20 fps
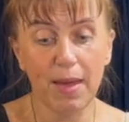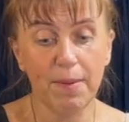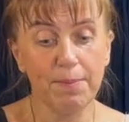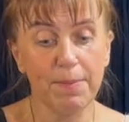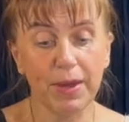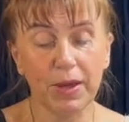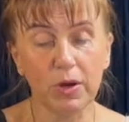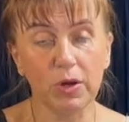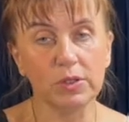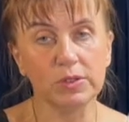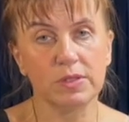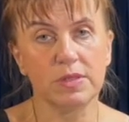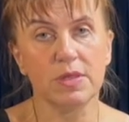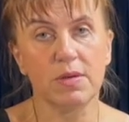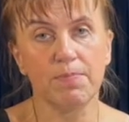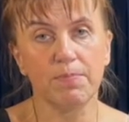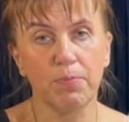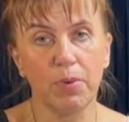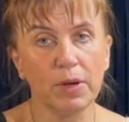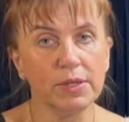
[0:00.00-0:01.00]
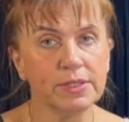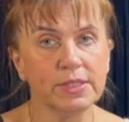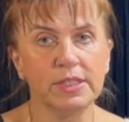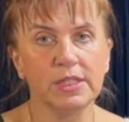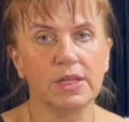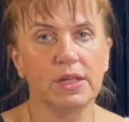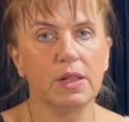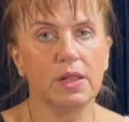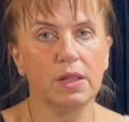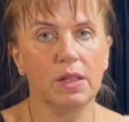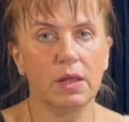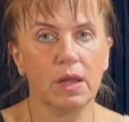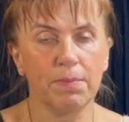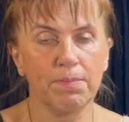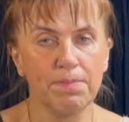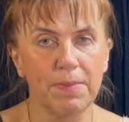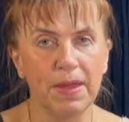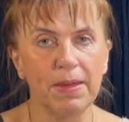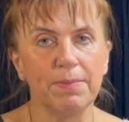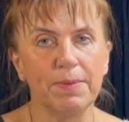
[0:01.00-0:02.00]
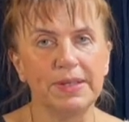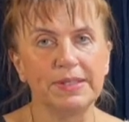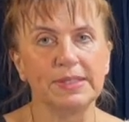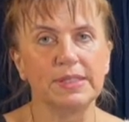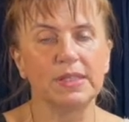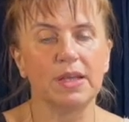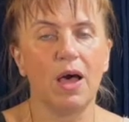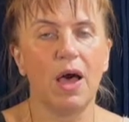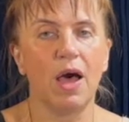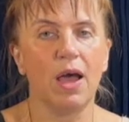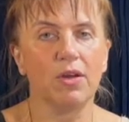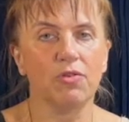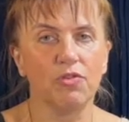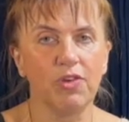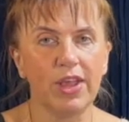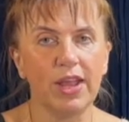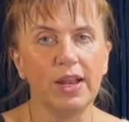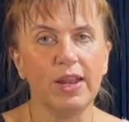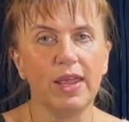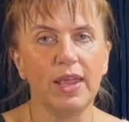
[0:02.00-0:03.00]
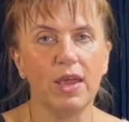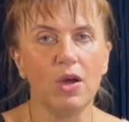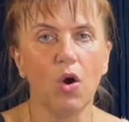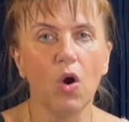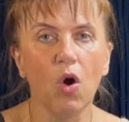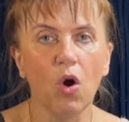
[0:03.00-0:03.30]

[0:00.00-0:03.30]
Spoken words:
because the pastel pigments are really,